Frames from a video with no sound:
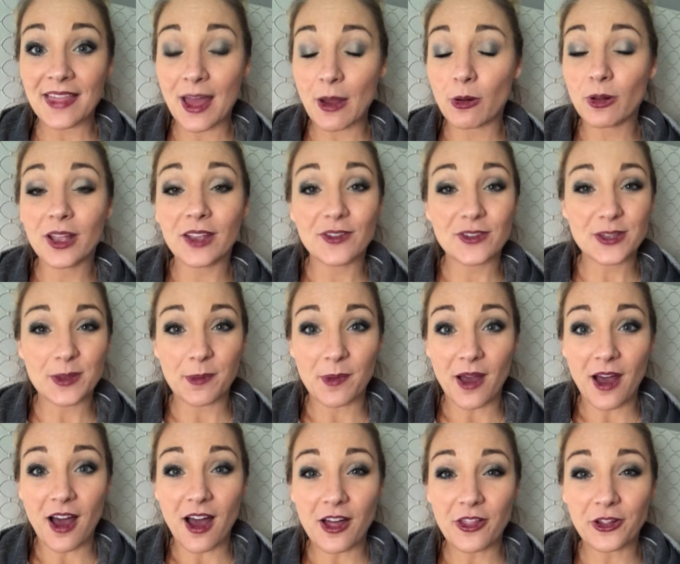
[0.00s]
That will give you
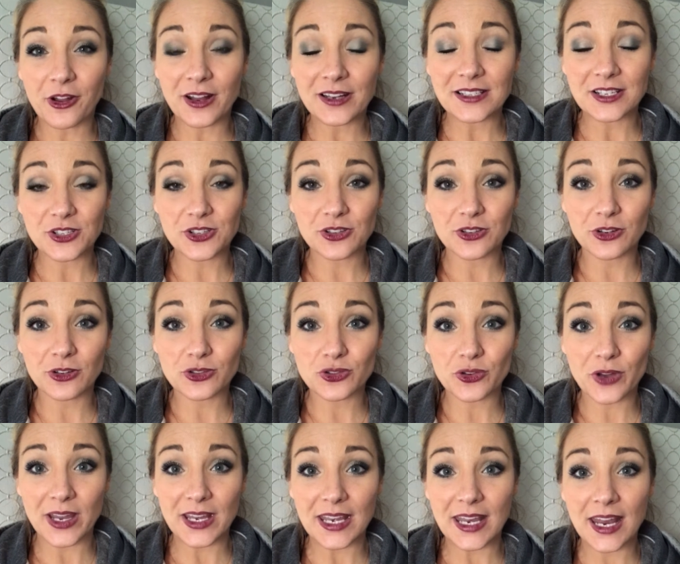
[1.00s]
some other additional
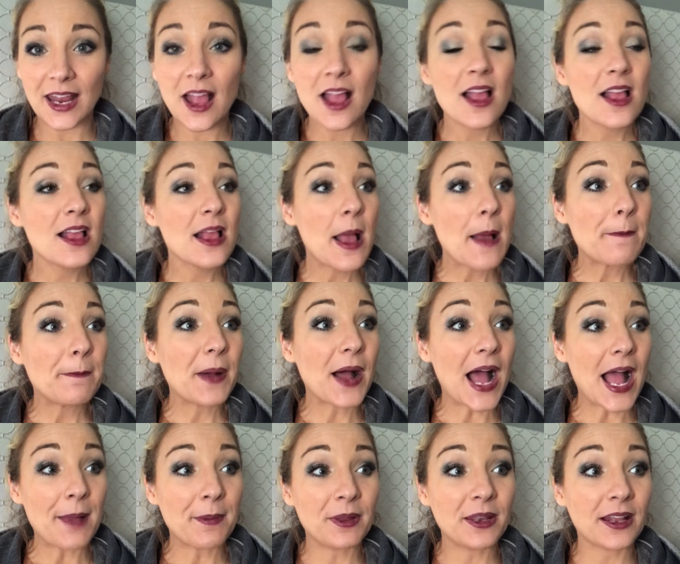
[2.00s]
training,
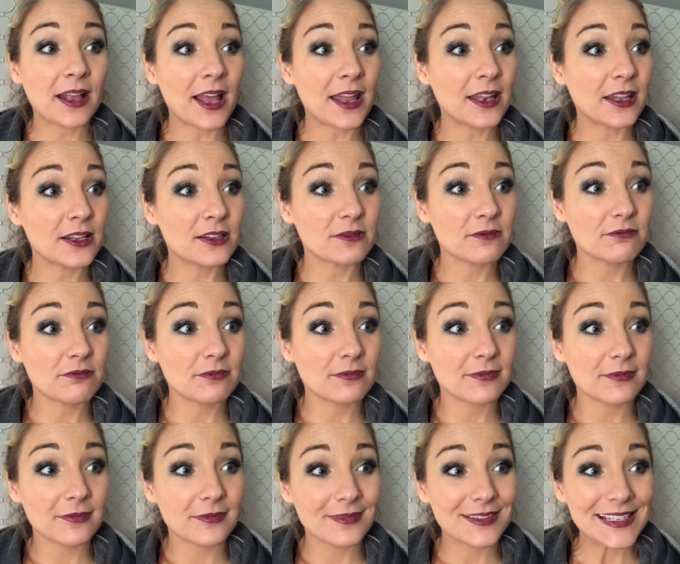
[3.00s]
but I'm going to kind of
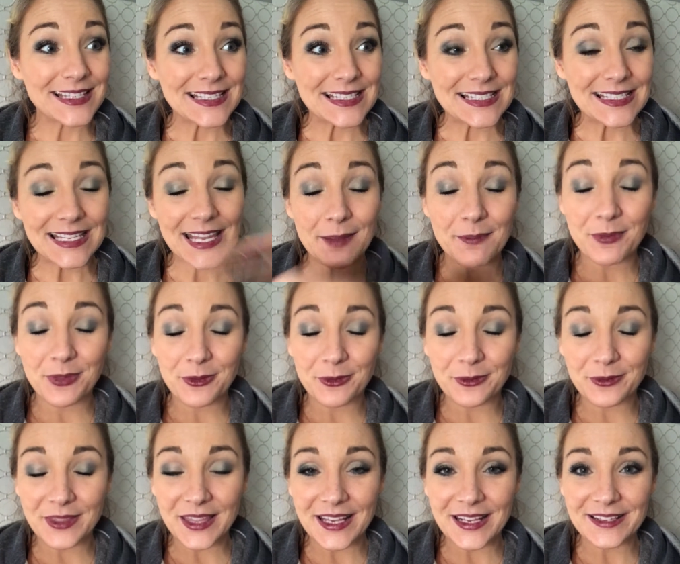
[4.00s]
skim
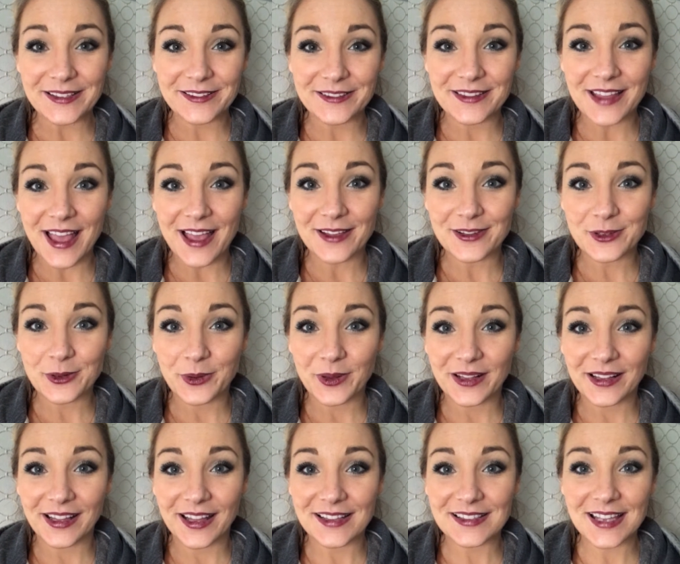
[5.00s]
through things as
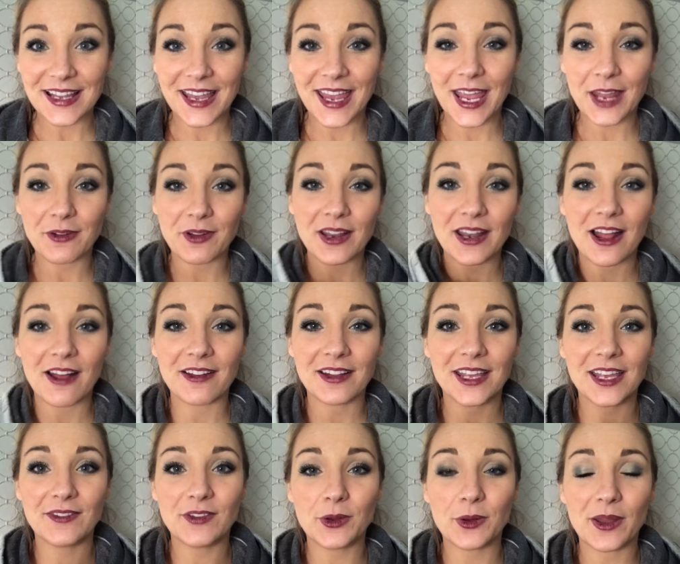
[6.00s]
quickly as I can right now to
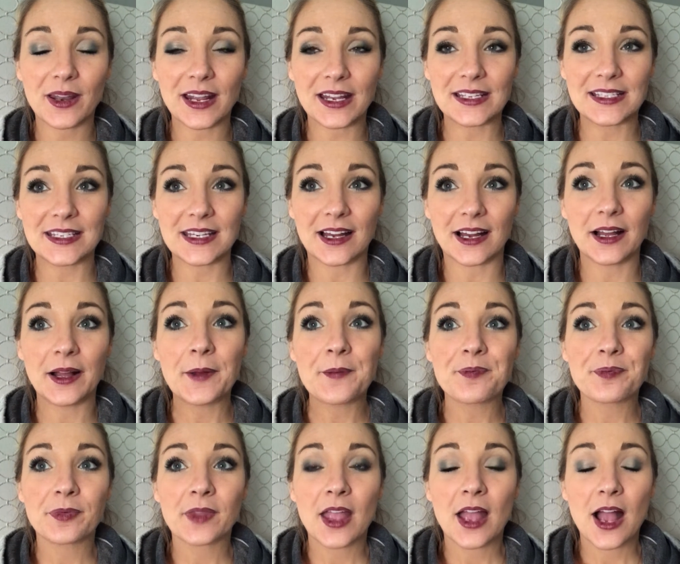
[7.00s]
give you an idea
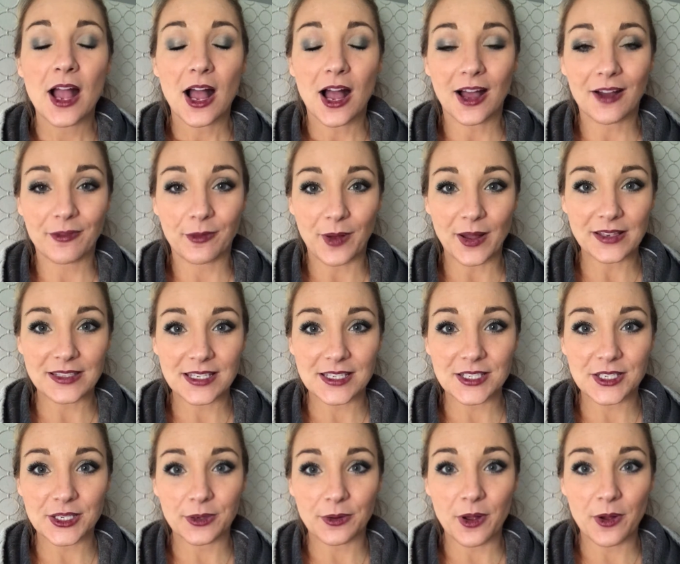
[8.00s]
of what to
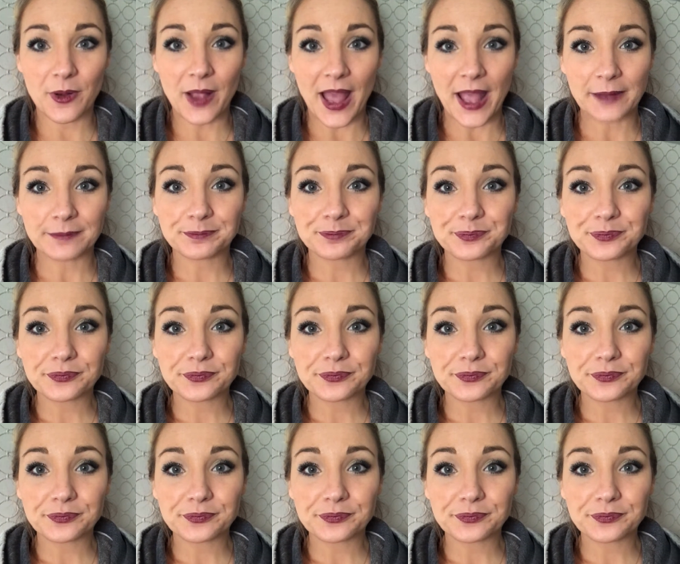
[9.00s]
do. Okay.